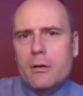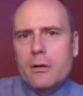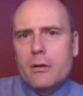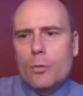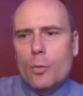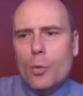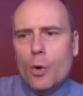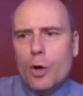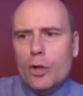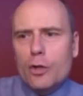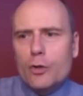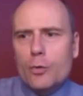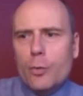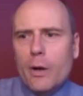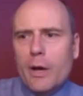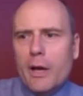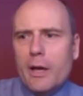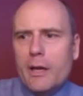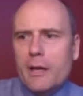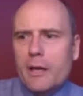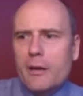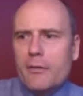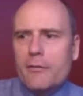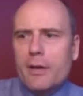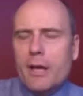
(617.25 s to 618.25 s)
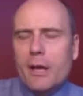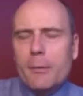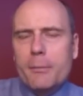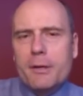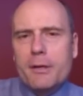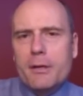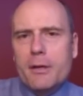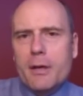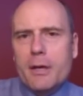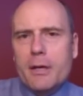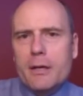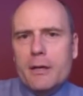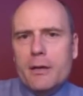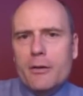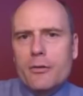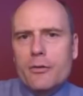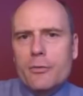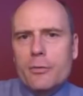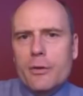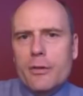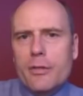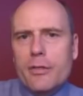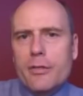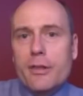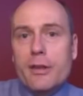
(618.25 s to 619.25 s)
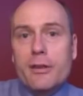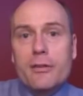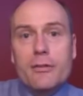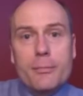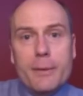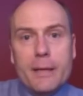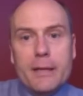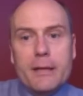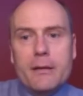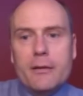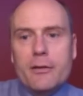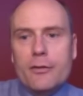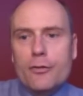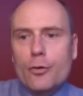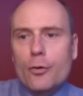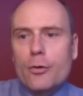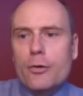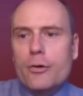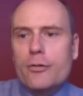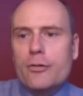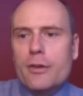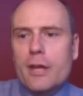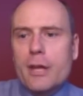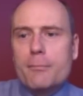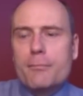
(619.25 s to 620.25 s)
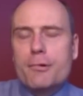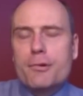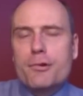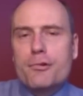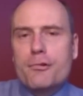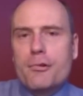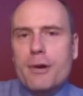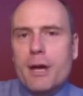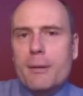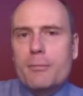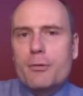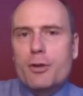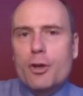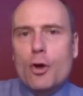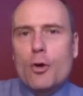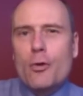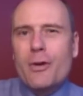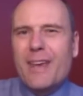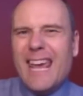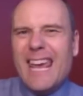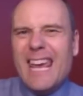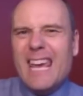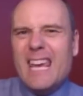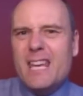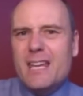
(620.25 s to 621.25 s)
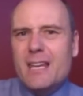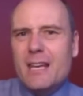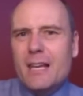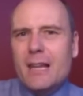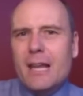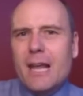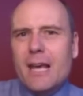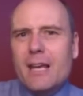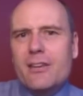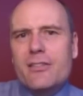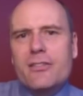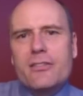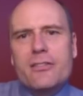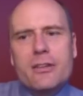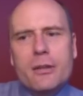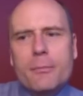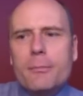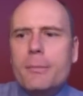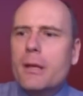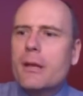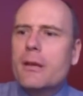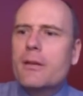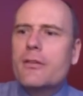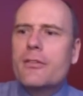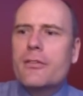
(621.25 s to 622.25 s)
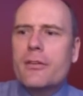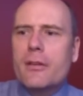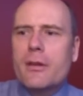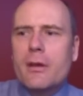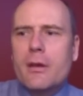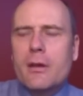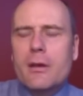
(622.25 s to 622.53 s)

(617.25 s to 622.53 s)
worldwide have now been diagnosed with these mental disorders and prescribed cocaine-like stimulants